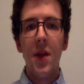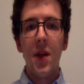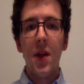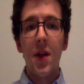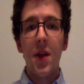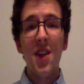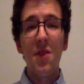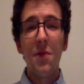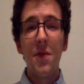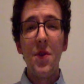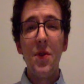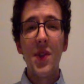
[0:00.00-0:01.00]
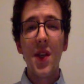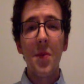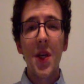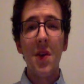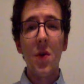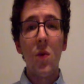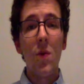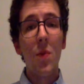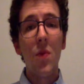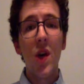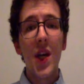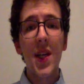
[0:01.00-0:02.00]
Online reviews can make or
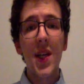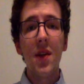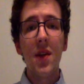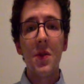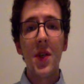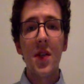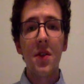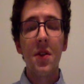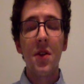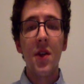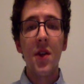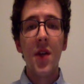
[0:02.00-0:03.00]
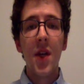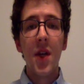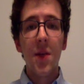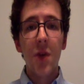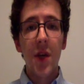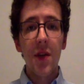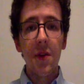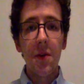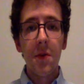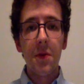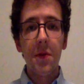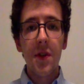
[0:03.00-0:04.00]
break a restaurant. A Bright
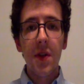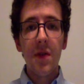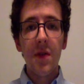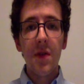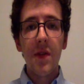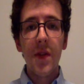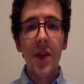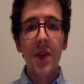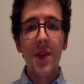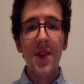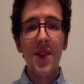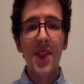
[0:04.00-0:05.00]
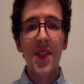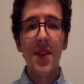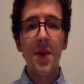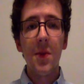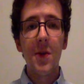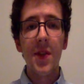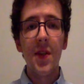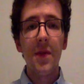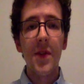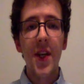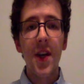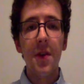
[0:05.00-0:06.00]
Local survey found that 60% of
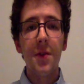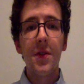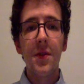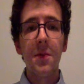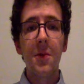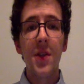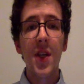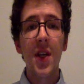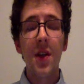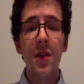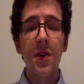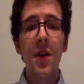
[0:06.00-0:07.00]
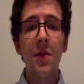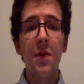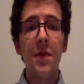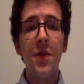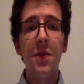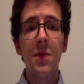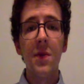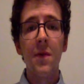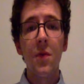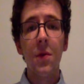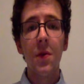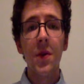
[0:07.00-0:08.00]
diners will check online reviews
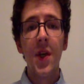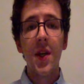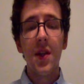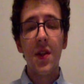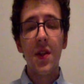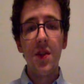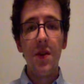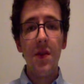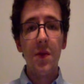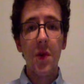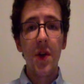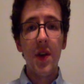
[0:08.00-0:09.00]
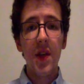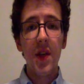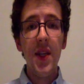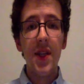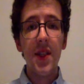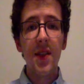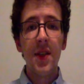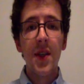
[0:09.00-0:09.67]
before they choose where to eat.